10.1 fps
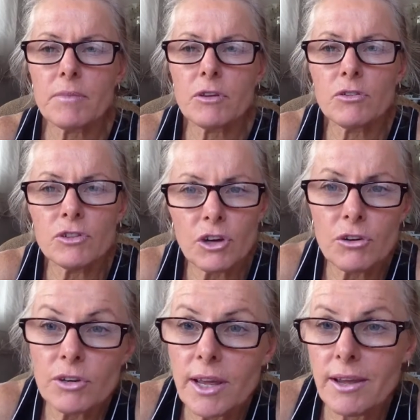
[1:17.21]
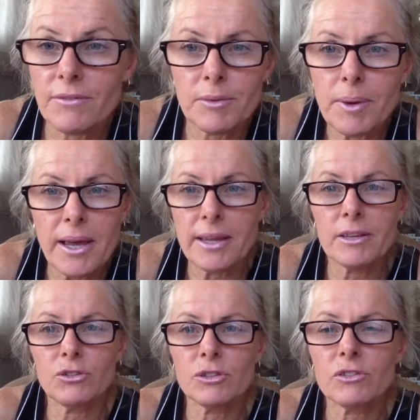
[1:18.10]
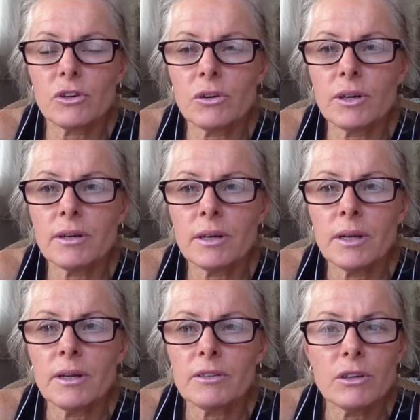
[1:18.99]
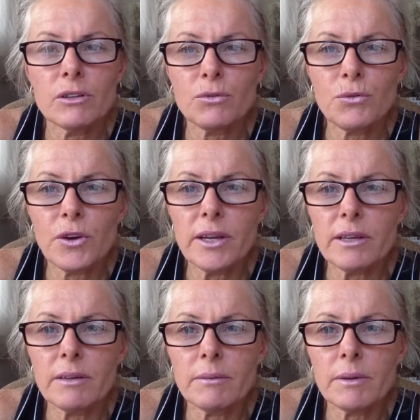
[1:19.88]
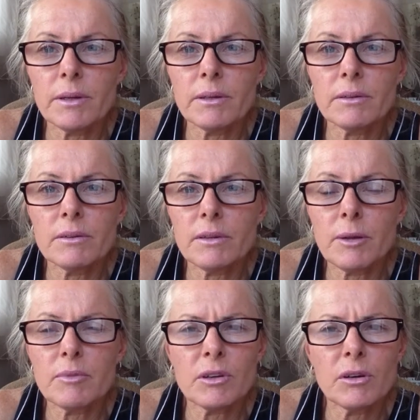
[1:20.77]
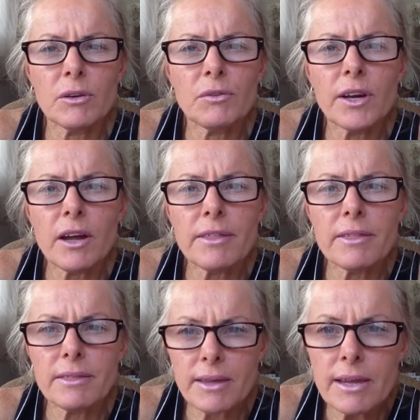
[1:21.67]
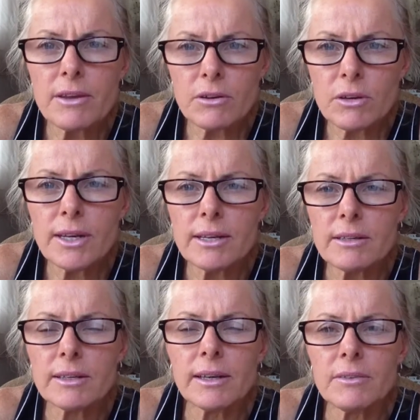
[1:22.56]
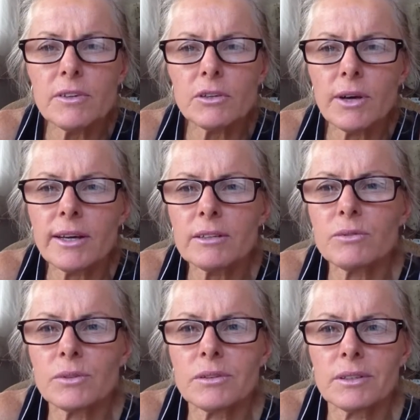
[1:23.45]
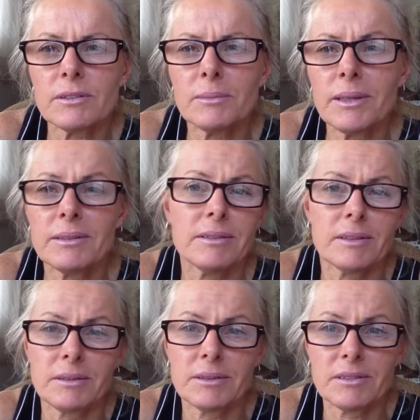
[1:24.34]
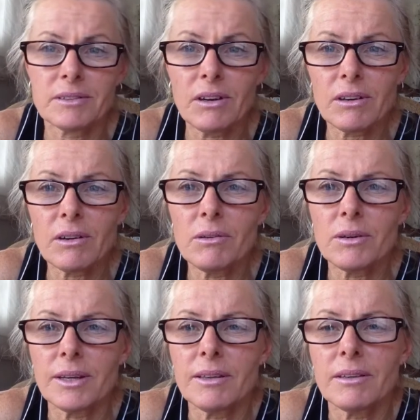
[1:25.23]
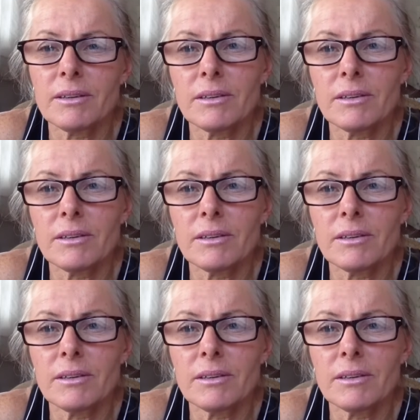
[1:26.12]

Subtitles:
You don't have to pay interest on it. So it's free. It's absolutely free. I think you need to live in your house for 6 months, so it's not long either.